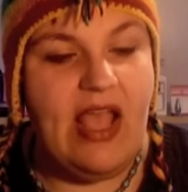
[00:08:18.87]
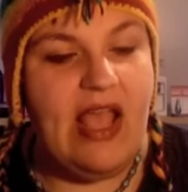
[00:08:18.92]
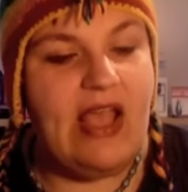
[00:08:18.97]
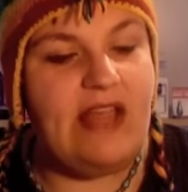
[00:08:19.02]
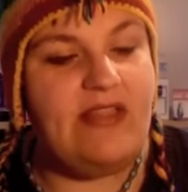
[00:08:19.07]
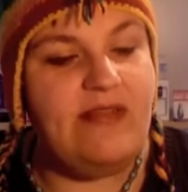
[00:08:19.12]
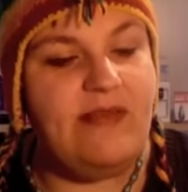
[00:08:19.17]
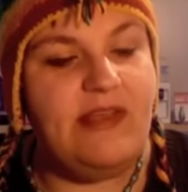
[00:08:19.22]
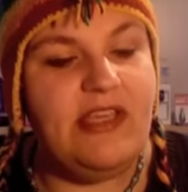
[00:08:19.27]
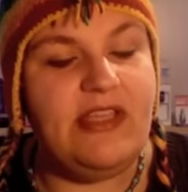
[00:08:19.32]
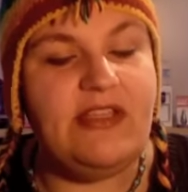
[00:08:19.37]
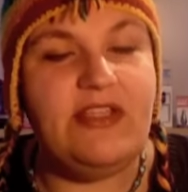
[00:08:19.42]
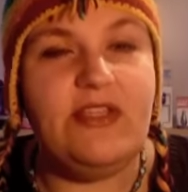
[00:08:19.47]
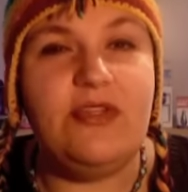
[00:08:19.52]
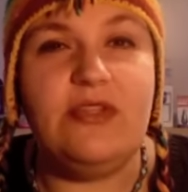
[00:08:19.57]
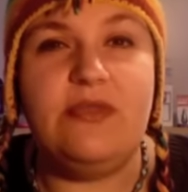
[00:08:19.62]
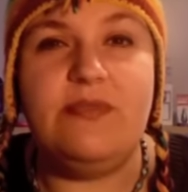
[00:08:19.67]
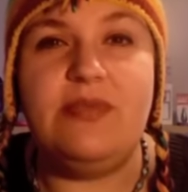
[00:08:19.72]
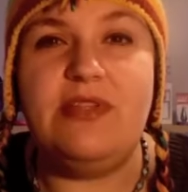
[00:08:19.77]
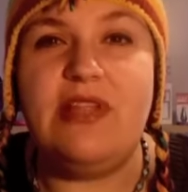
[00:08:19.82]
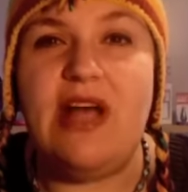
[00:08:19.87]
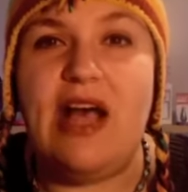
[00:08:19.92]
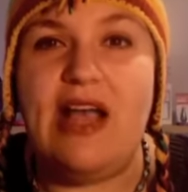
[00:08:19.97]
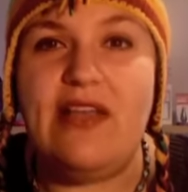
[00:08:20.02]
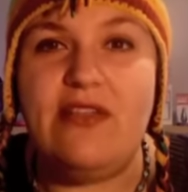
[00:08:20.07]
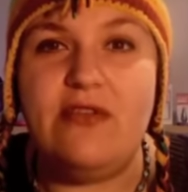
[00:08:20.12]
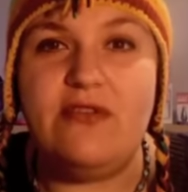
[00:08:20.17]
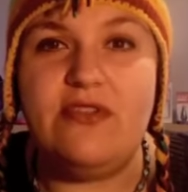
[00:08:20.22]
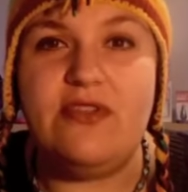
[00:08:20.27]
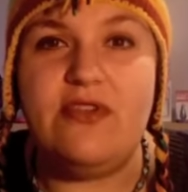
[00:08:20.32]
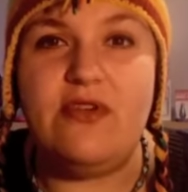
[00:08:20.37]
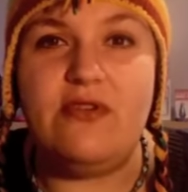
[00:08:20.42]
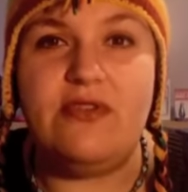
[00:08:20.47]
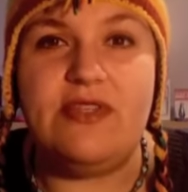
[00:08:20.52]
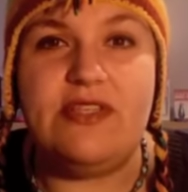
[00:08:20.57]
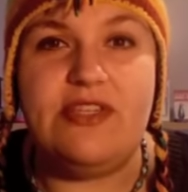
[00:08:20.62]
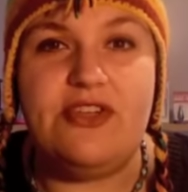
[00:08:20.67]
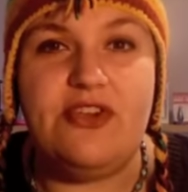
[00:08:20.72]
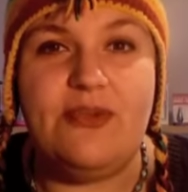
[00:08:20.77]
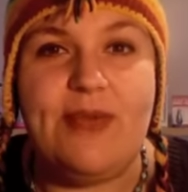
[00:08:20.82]
and then begin to apply those goals
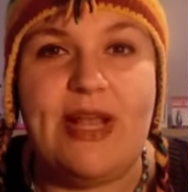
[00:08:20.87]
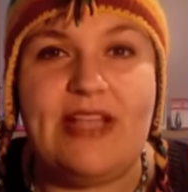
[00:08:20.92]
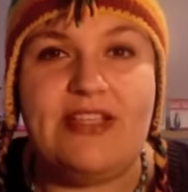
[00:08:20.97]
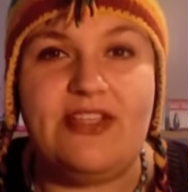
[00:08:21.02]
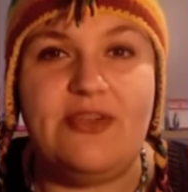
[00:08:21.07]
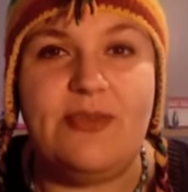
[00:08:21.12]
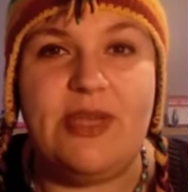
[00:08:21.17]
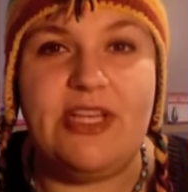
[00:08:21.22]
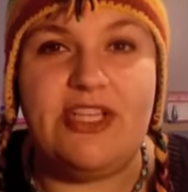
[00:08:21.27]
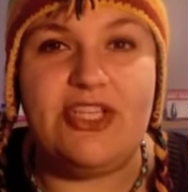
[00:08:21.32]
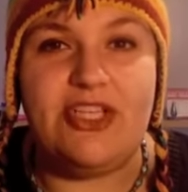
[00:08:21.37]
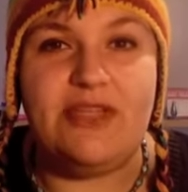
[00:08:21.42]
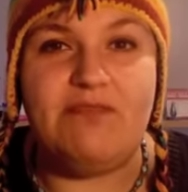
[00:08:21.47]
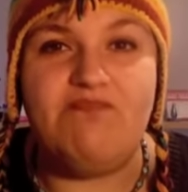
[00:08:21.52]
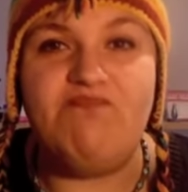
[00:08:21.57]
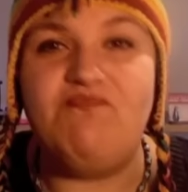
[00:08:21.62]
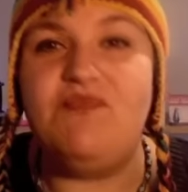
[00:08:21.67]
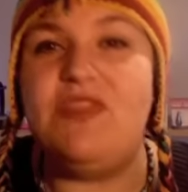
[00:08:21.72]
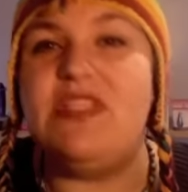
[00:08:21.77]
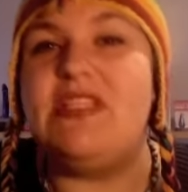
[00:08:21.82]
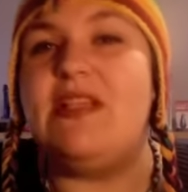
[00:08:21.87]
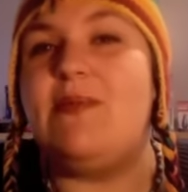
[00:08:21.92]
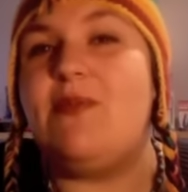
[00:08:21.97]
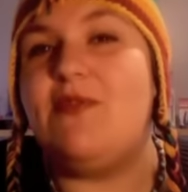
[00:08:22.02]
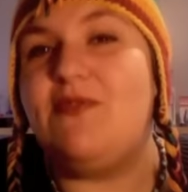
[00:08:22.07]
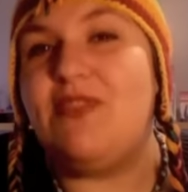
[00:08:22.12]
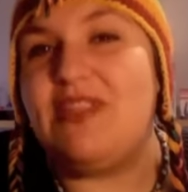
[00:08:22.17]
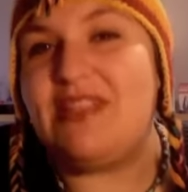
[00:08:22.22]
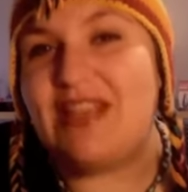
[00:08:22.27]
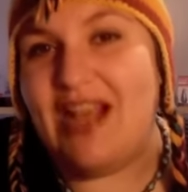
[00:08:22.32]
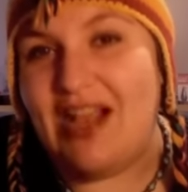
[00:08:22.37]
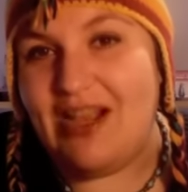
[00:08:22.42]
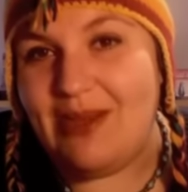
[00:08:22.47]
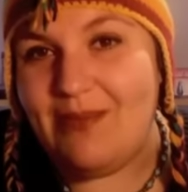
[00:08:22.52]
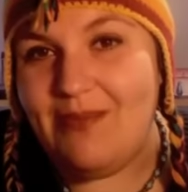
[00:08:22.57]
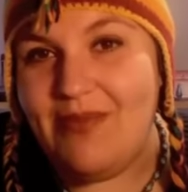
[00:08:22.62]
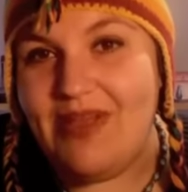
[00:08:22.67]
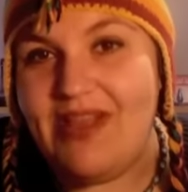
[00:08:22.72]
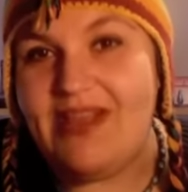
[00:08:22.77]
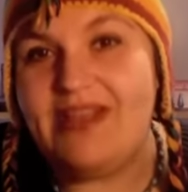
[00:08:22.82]
to your masturbation some of the time.